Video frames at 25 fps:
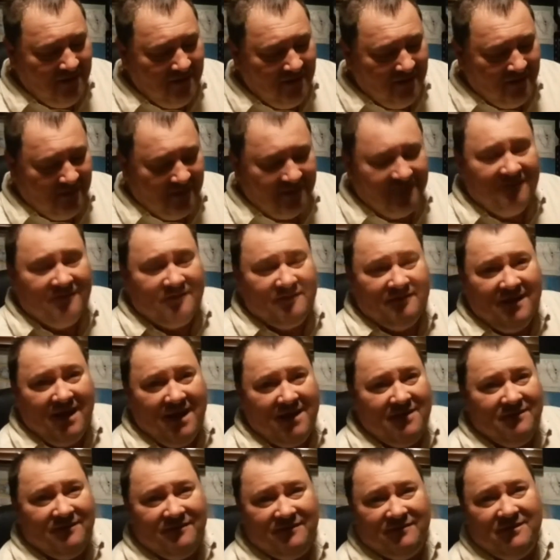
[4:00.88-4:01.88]
because it's
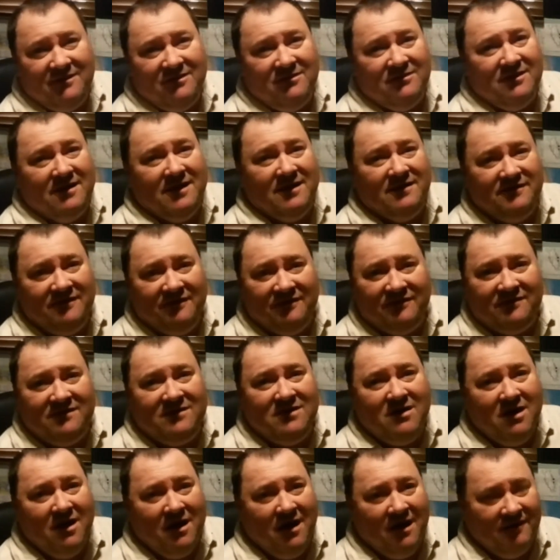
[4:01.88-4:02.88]
stainless steel, it just
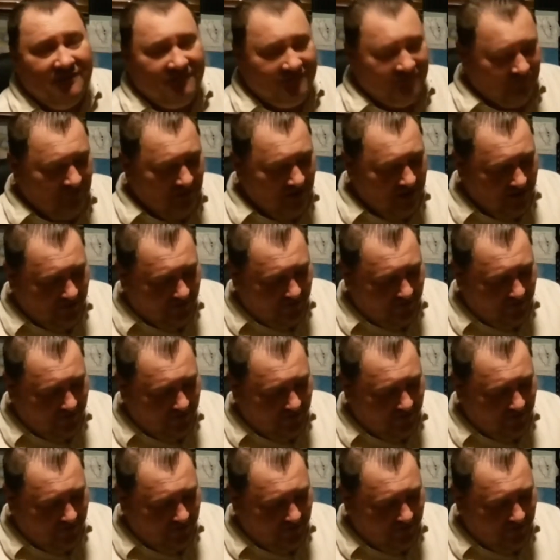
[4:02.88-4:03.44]
cuts right